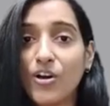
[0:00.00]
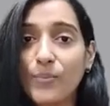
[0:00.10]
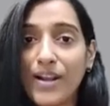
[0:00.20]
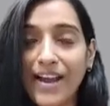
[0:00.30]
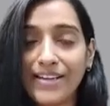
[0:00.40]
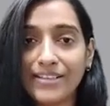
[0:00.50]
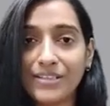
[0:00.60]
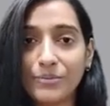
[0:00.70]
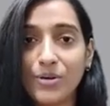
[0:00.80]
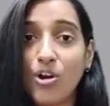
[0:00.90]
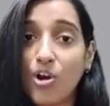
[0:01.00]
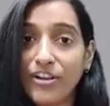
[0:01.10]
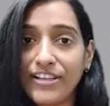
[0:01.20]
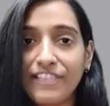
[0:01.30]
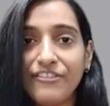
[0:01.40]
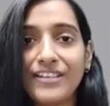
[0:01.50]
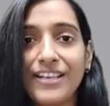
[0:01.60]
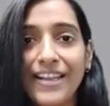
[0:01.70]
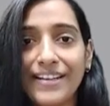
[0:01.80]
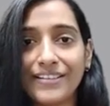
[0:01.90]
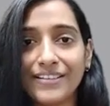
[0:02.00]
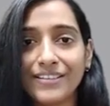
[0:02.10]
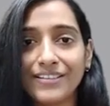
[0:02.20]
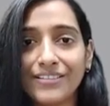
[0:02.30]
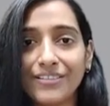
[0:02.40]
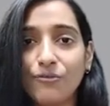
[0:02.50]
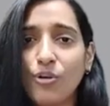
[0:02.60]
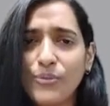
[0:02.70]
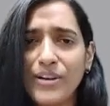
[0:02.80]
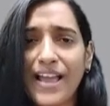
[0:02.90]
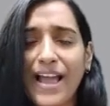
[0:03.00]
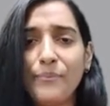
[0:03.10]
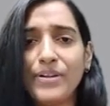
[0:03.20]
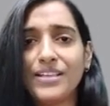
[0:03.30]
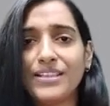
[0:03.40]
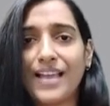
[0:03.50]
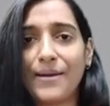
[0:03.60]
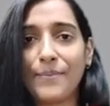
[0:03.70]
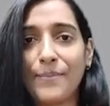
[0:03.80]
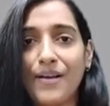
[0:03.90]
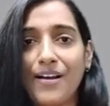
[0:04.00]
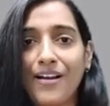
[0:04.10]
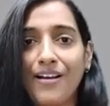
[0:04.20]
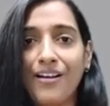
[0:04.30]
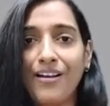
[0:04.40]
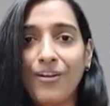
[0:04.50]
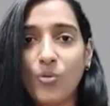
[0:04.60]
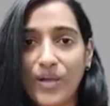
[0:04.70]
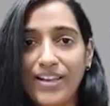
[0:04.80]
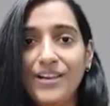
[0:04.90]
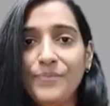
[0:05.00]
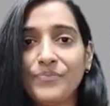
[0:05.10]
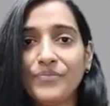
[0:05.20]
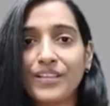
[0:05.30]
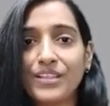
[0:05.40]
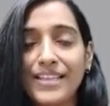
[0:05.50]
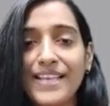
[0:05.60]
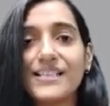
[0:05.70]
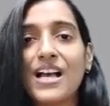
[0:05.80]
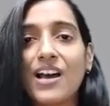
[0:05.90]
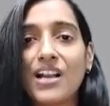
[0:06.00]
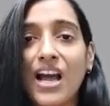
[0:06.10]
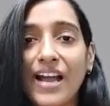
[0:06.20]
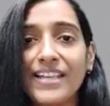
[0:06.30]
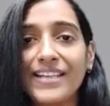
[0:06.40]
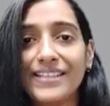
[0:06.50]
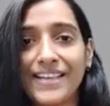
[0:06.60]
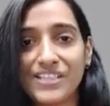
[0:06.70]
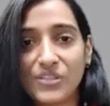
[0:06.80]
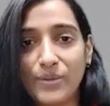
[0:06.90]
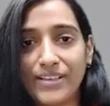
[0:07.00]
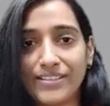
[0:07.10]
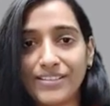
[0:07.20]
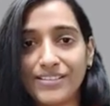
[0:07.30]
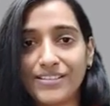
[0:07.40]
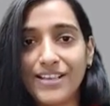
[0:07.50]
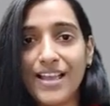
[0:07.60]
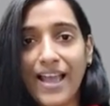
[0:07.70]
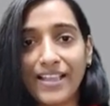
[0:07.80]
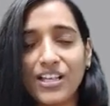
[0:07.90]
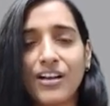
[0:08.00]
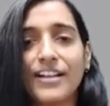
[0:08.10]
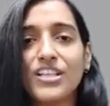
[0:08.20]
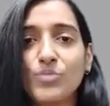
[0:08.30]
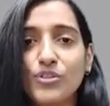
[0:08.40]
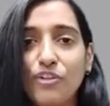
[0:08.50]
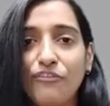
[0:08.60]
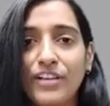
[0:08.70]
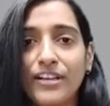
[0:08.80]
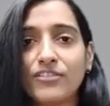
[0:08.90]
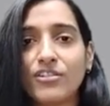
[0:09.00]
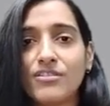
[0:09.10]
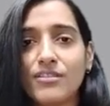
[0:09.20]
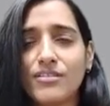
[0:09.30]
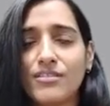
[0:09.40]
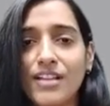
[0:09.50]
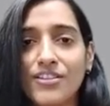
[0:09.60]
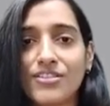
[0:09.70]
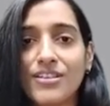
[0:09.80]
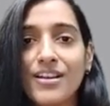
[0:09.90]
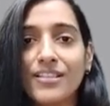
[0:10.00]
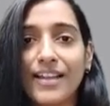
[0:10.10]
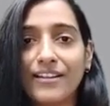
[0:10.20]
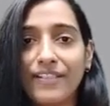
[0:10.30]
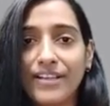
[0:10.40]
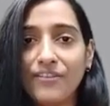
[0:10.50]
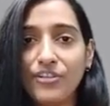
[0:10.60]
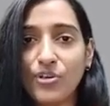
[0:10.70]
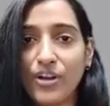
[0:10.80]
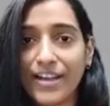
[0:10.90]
or platinum or even lead? What will happen in them? Well, these are highly dense metals, and the arrangement of electrons is such that whenever you are